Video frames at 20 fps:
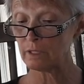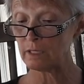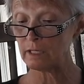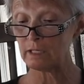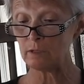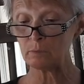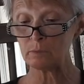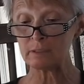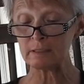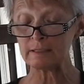
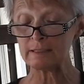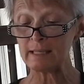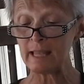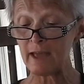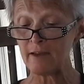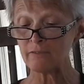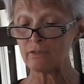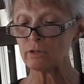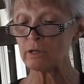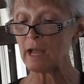He was
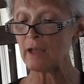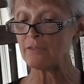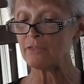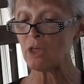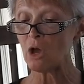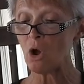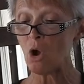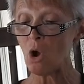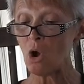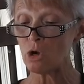never at
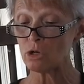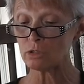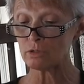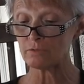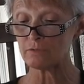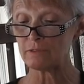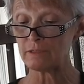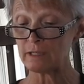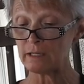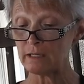the heart
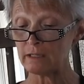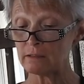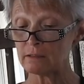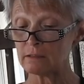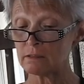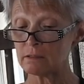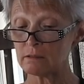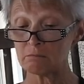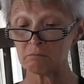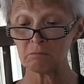of
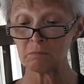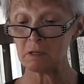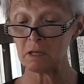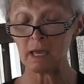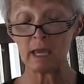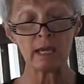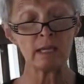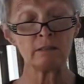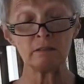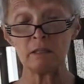things
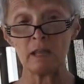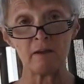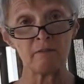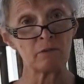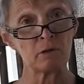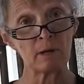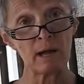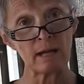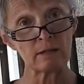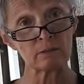and
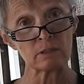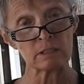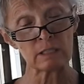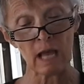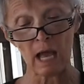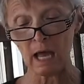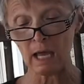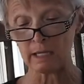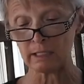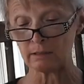never
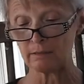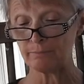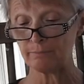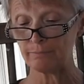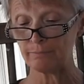outside.